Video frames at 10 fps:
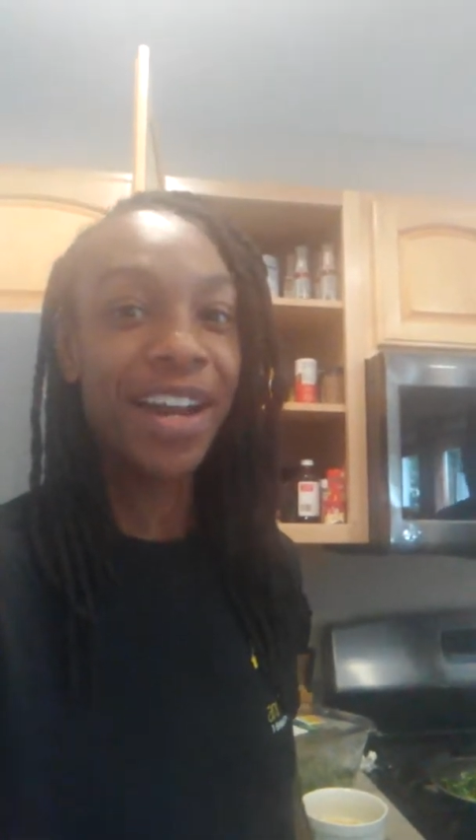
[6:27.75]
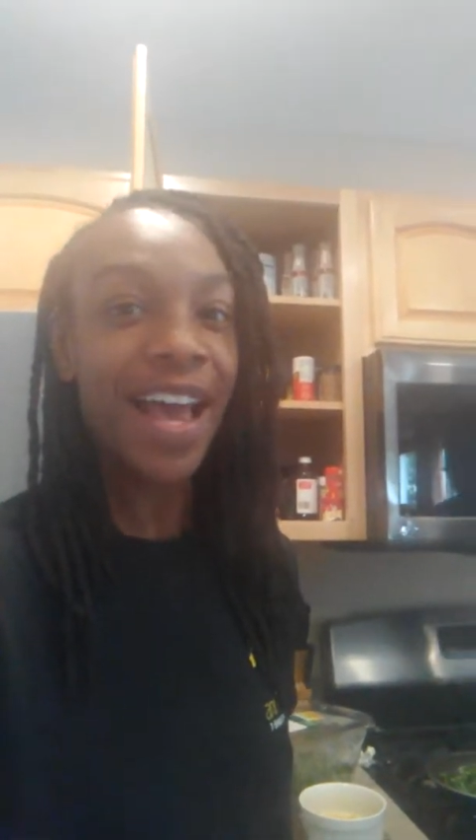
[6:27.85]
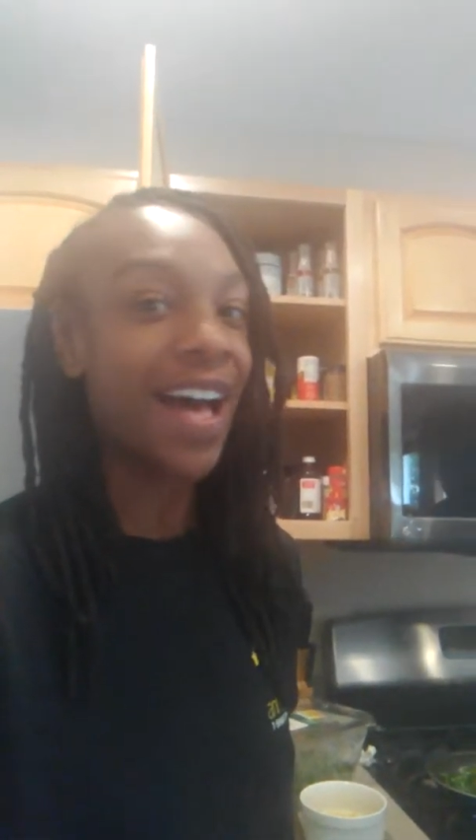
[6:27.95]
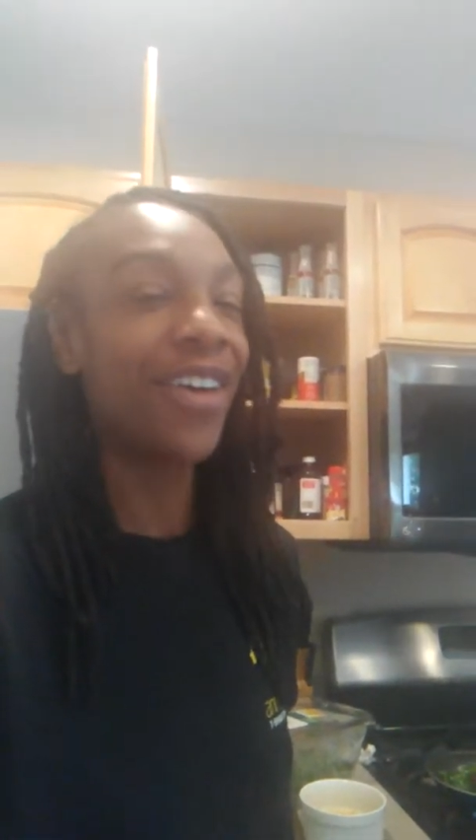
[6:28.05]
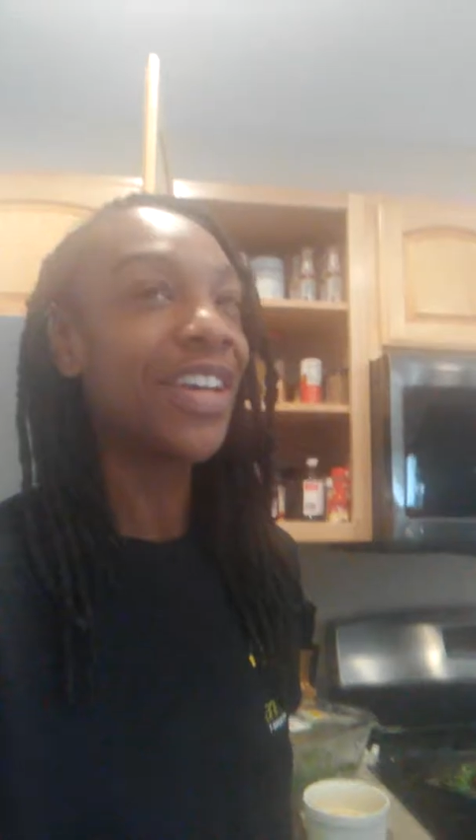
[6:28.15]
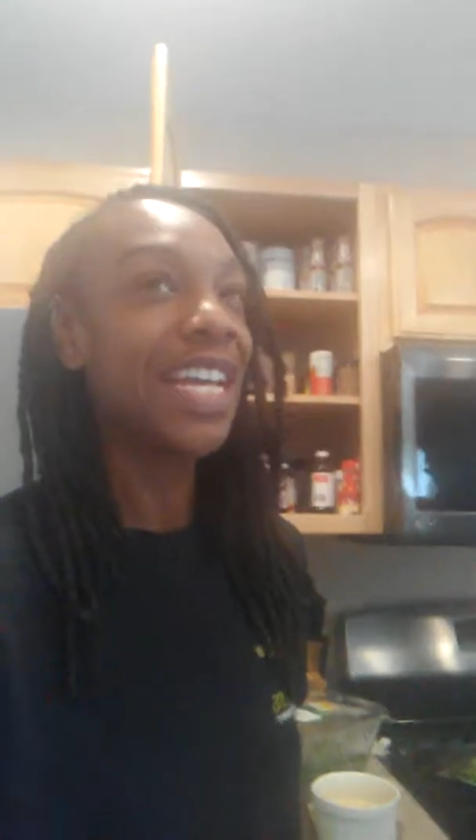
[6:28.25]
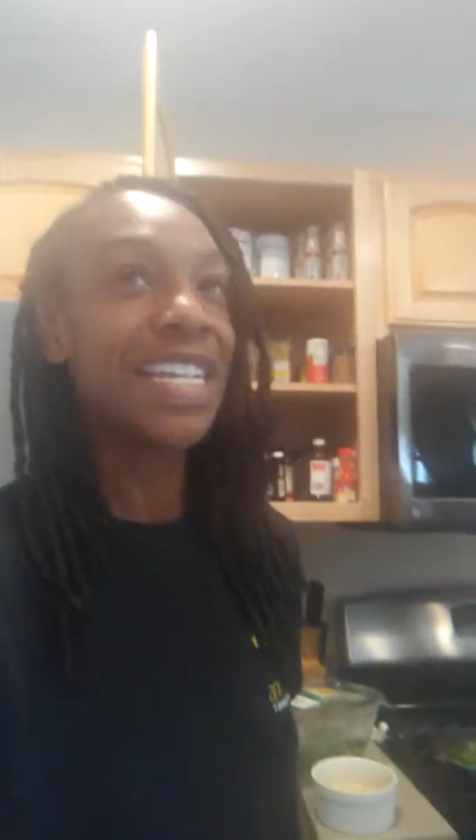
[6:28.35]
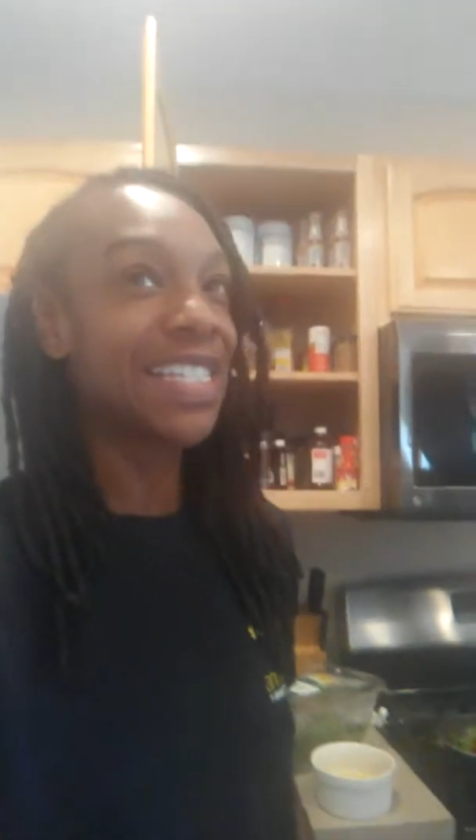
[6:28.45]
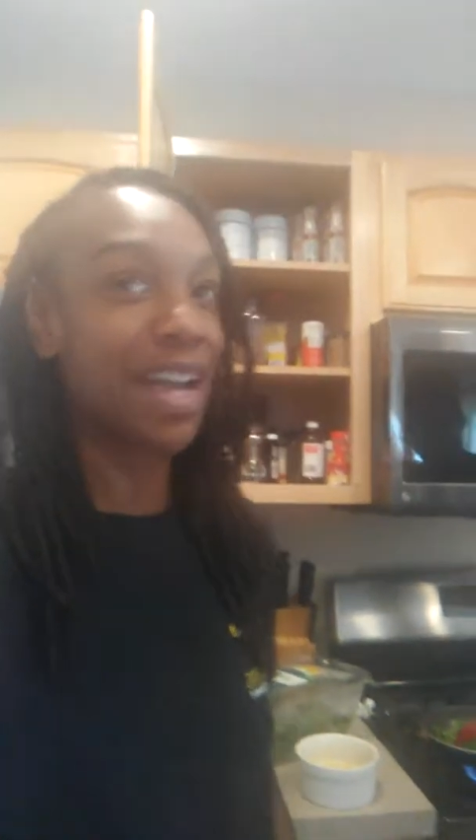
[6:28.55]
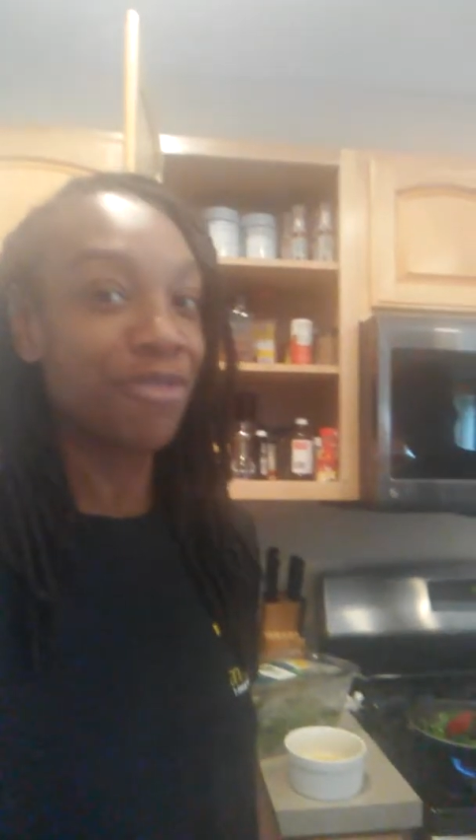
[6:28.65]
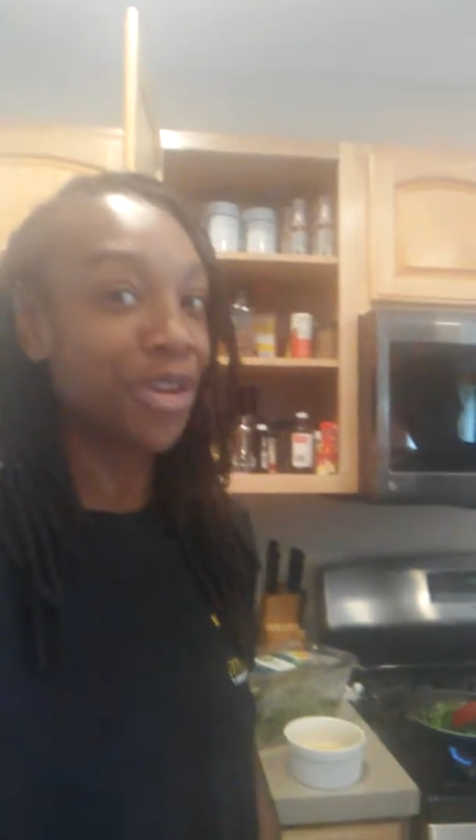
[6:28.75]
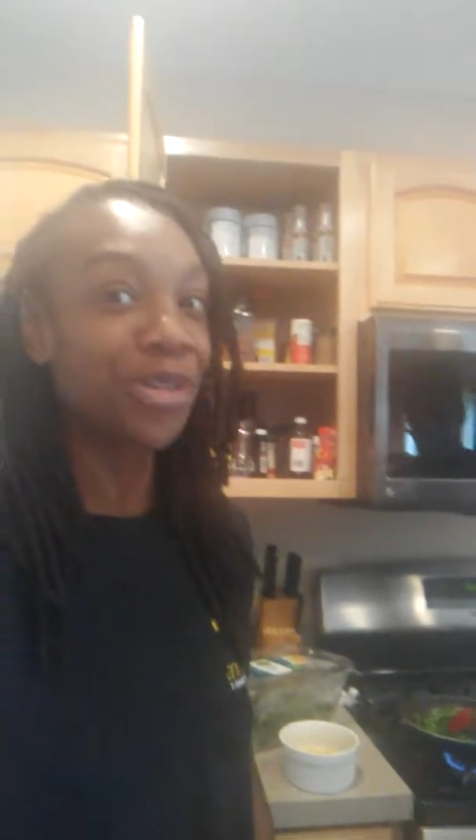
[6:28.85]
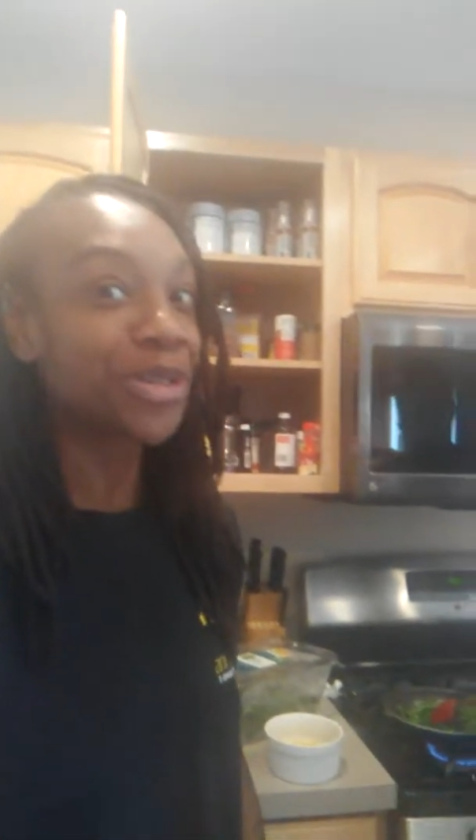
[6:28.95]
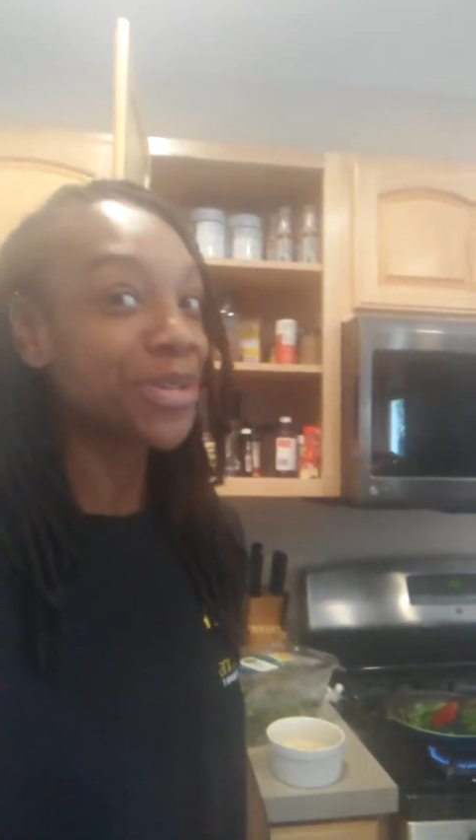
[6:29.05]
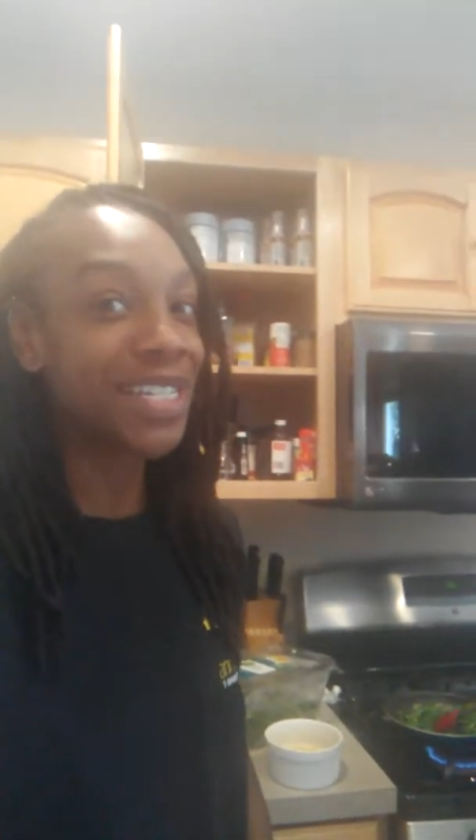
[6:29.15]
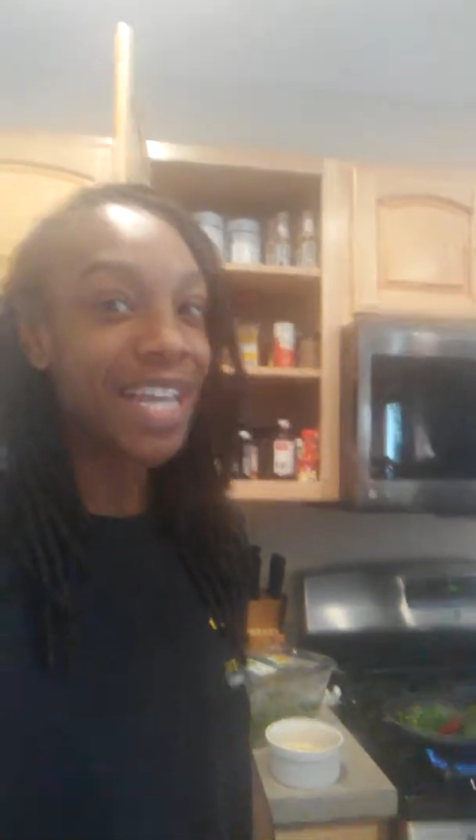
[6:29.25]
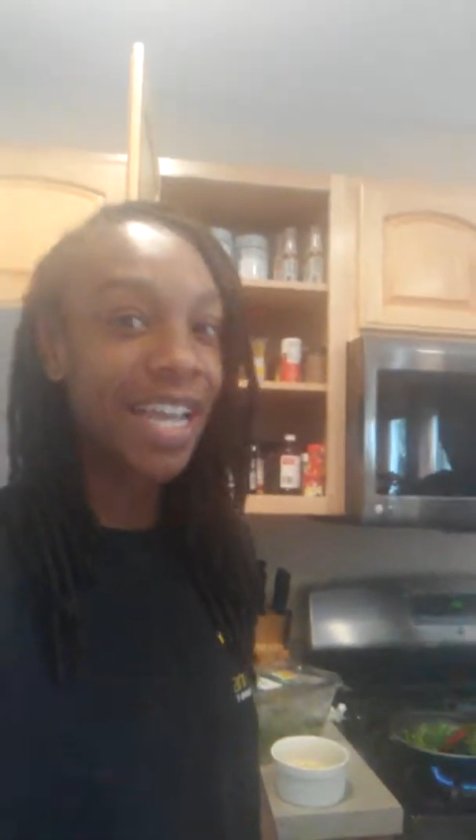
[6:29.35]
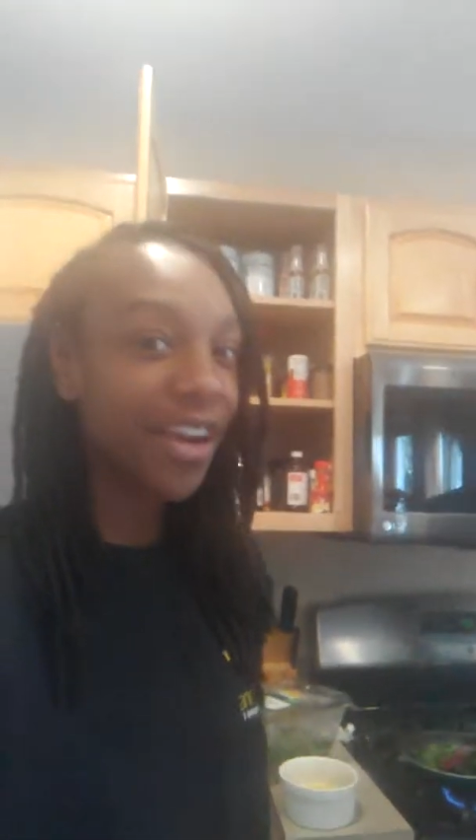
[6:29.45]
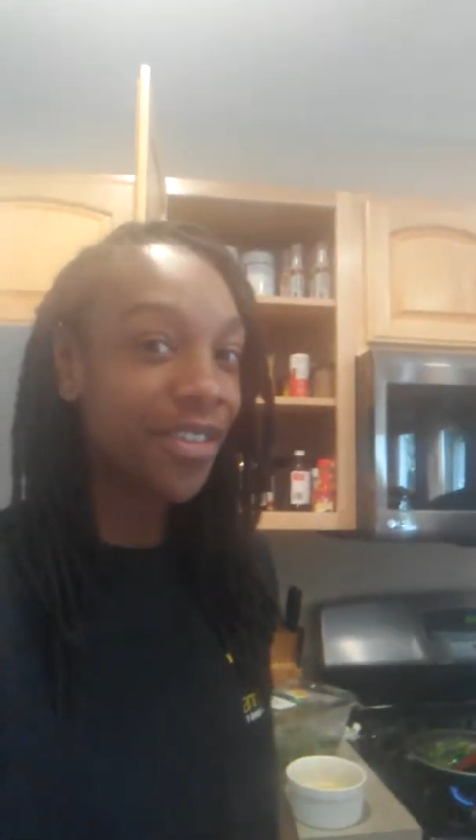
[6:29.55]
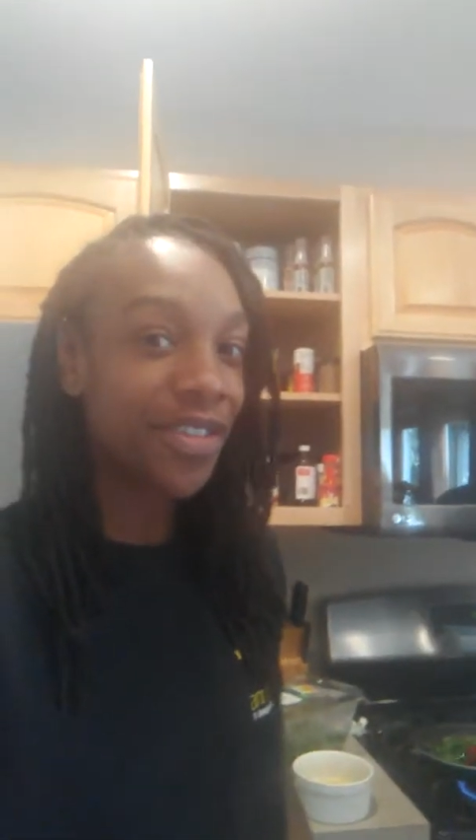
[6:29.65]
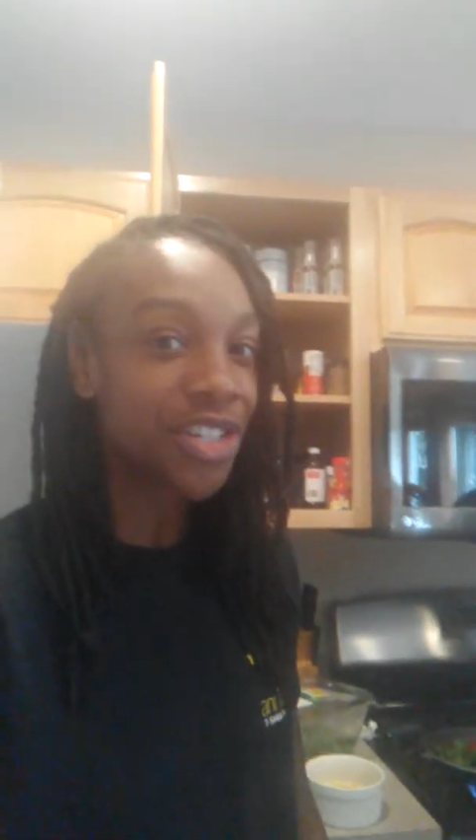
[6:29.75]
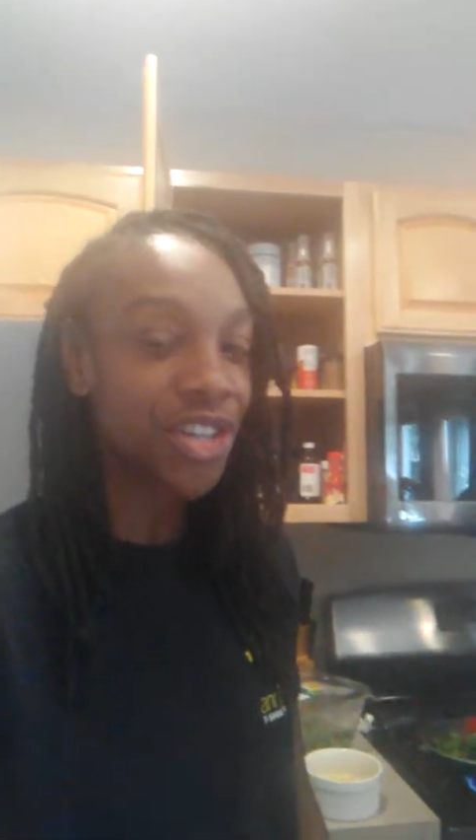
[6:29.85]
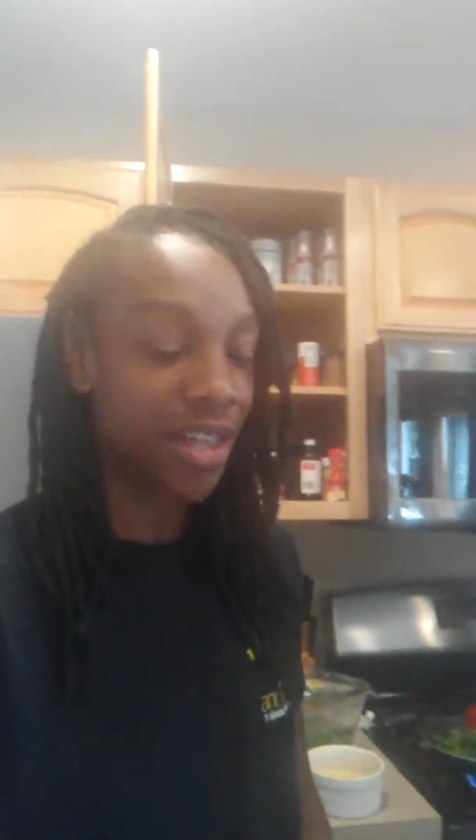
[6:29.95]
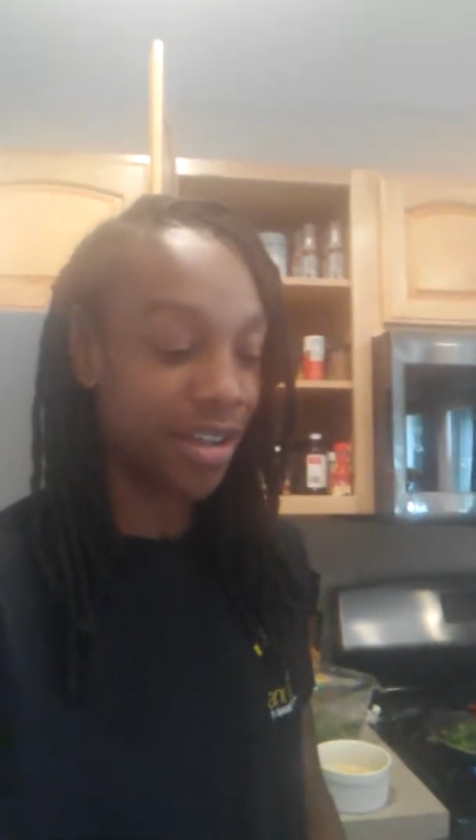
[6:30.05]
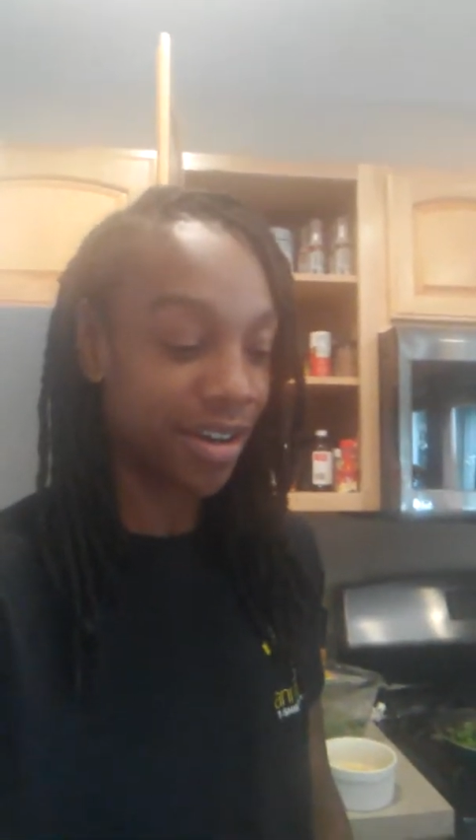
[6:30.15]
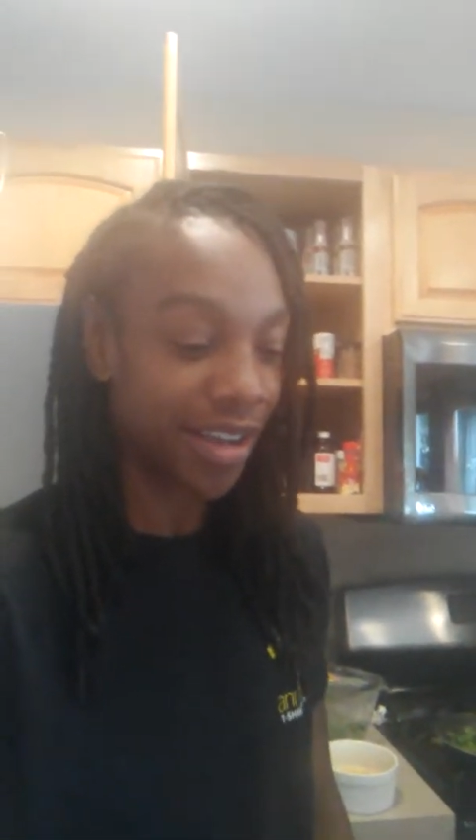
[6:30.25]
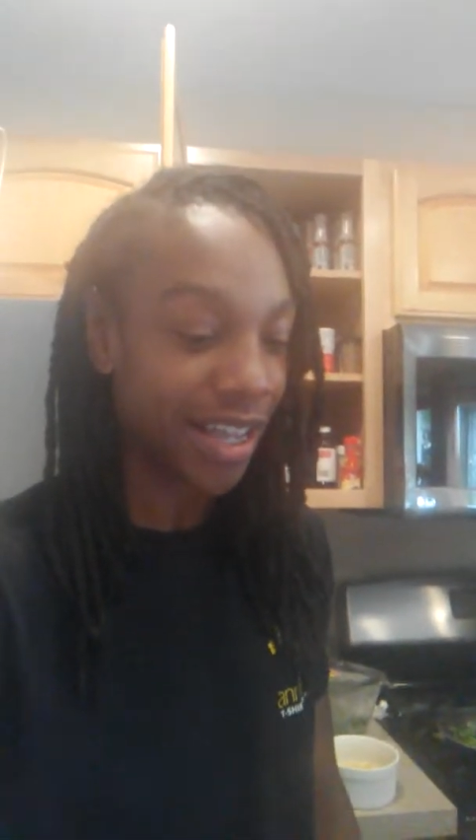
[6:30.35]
and now it's time for you two to take care of each other.